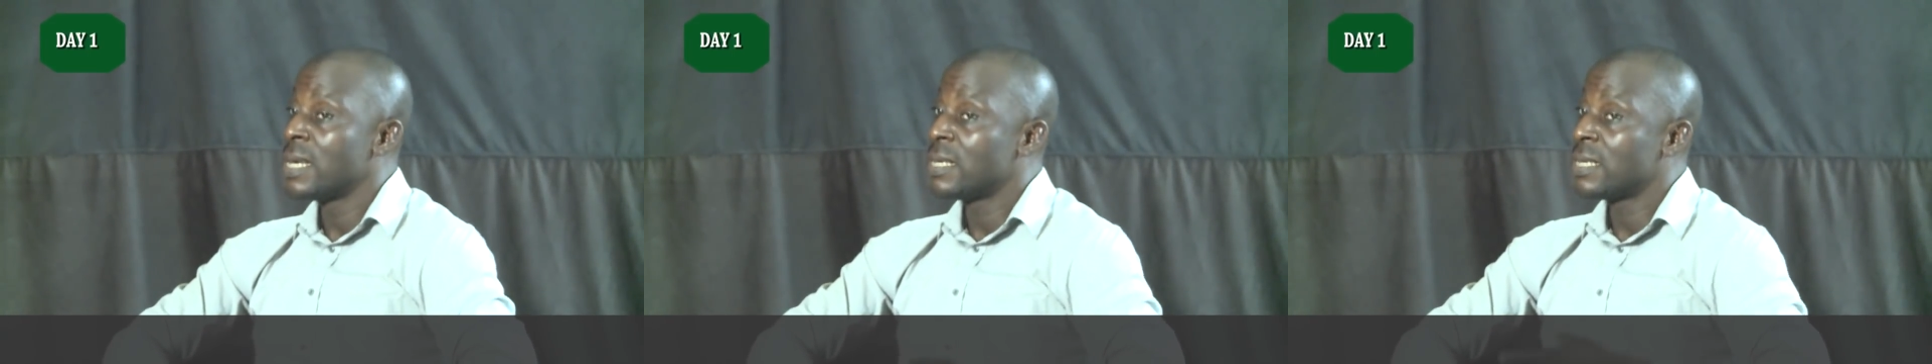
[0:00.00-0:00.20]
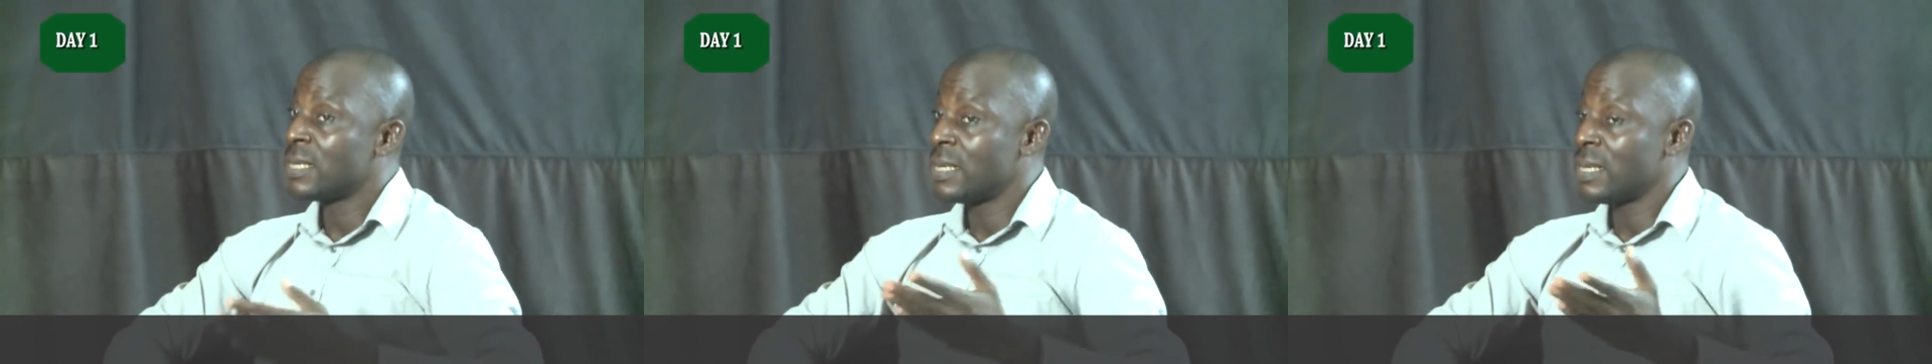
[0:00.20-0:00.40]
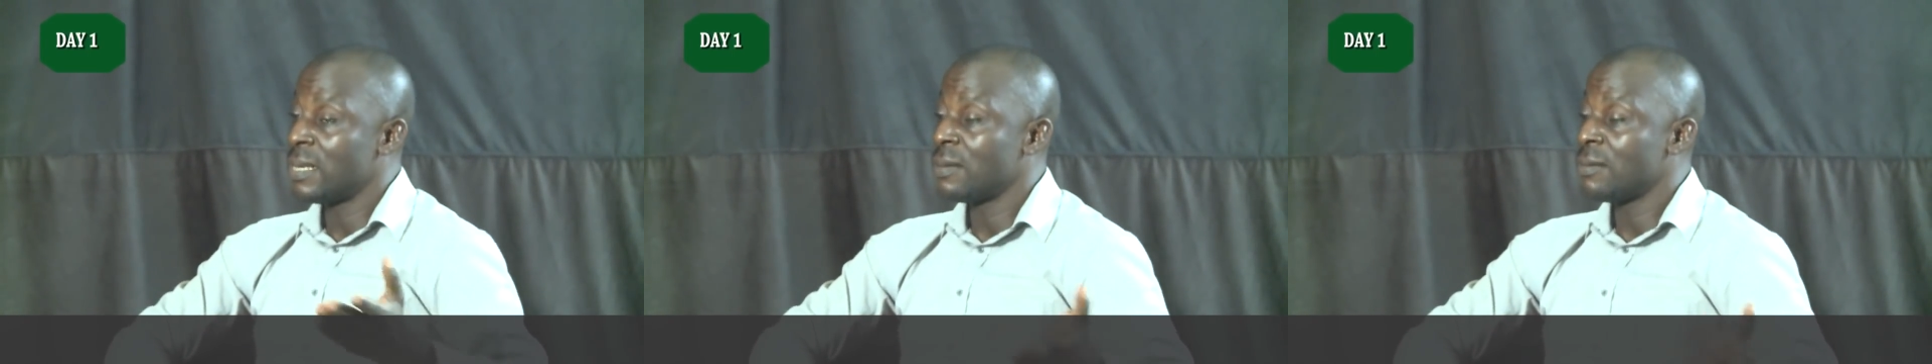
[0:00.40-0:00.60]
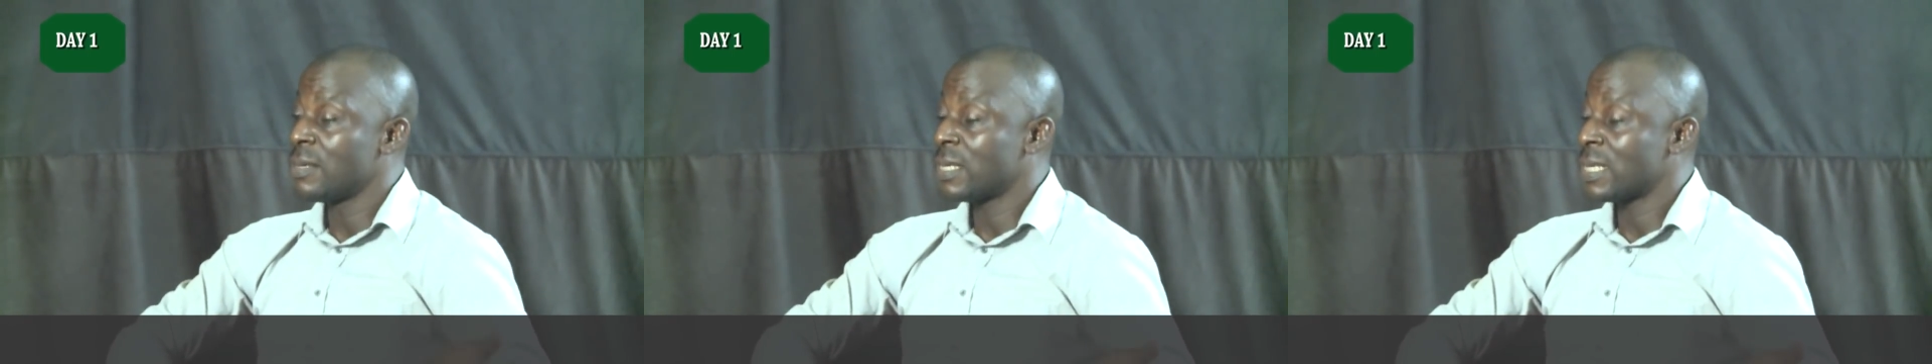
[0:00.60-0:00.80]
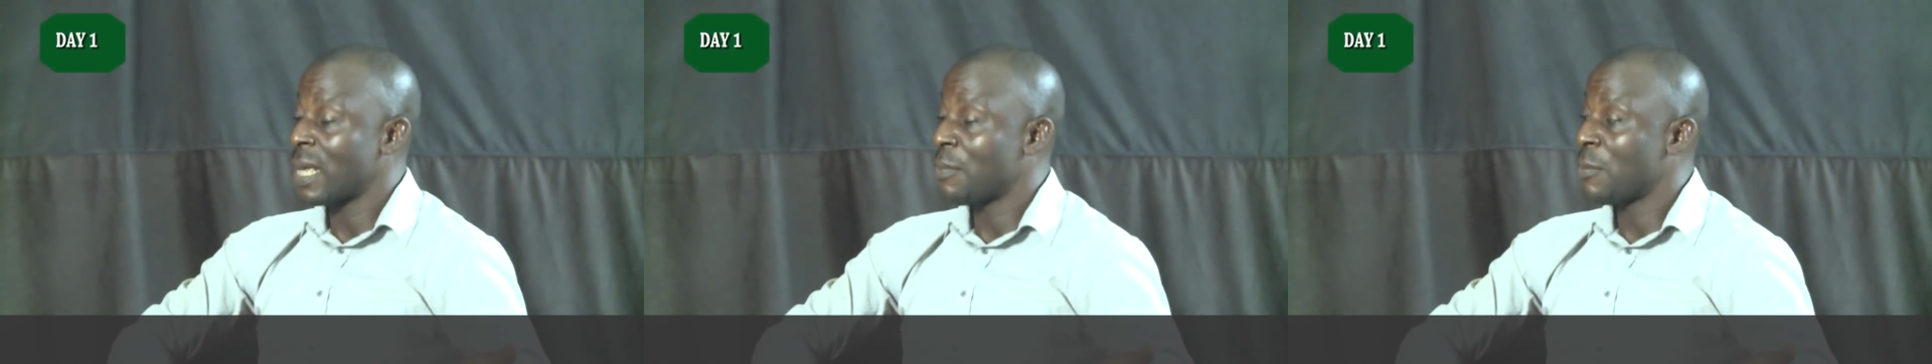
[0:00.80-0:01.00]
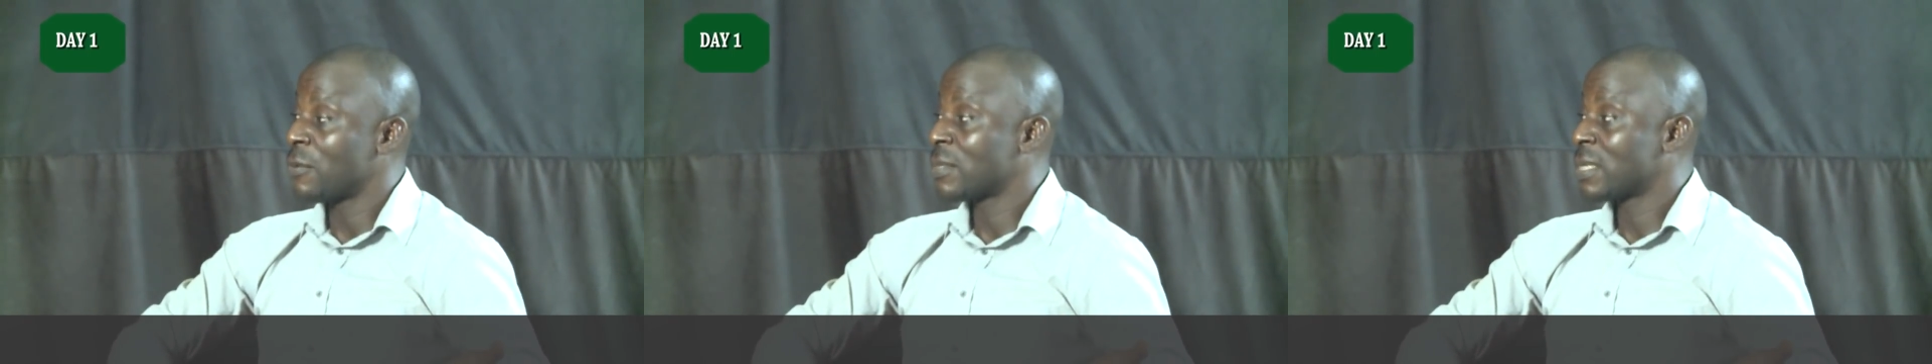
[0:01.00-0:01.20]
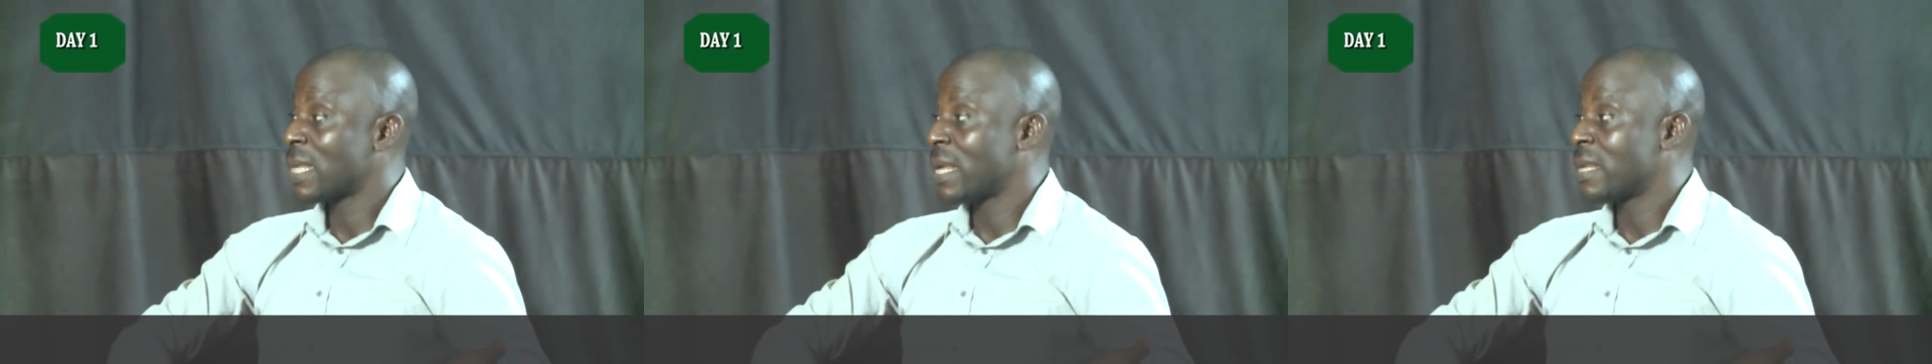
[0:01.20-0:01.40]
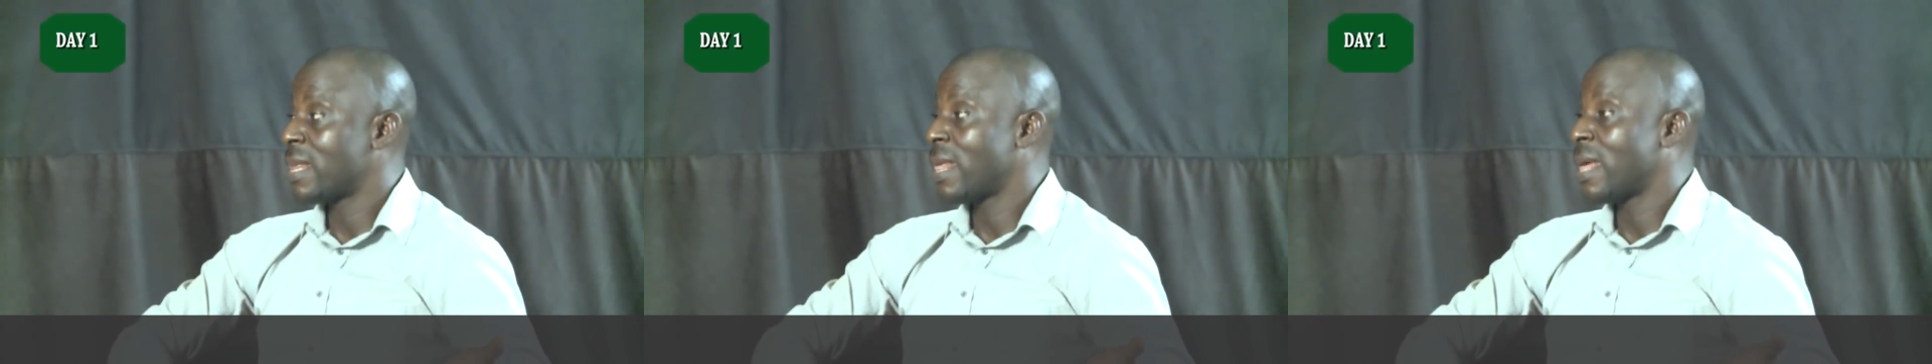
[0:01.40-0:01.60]
see Simon
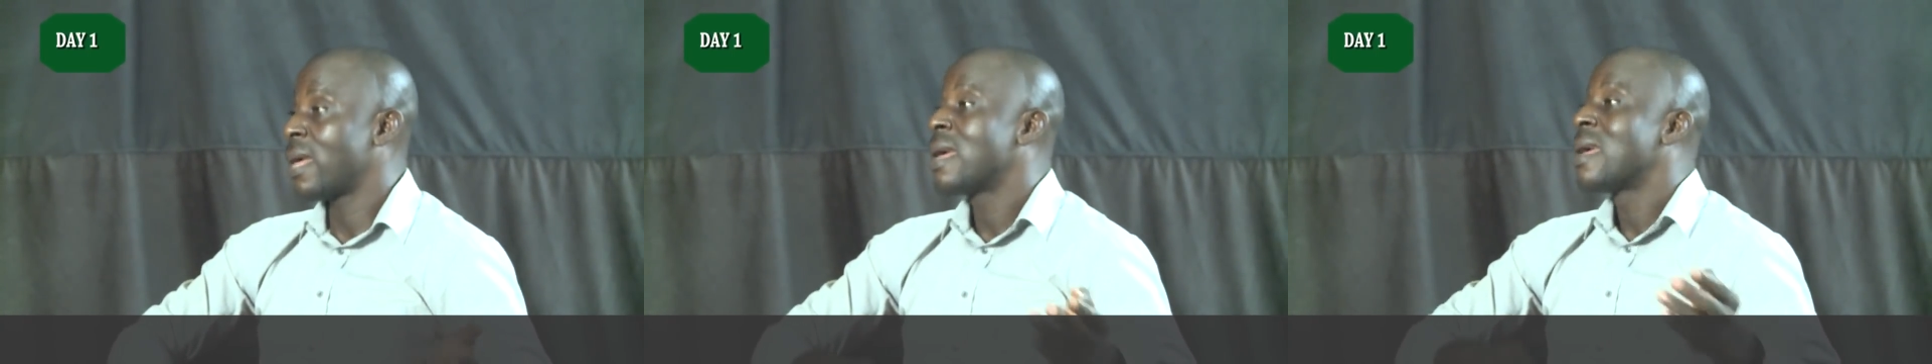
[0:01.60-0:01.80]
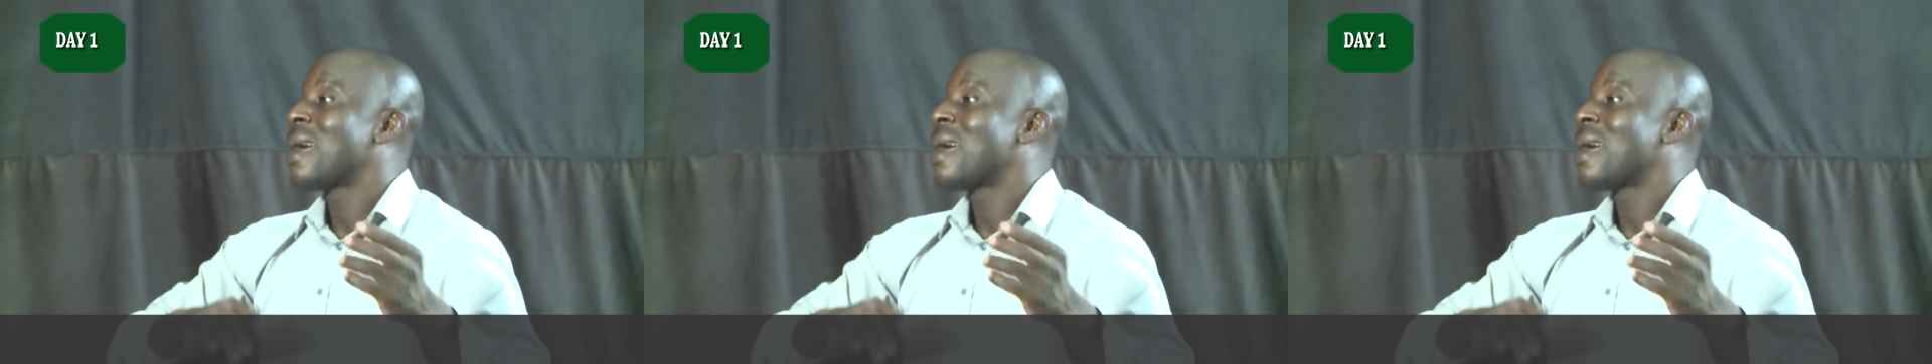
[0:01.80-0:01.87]
start there.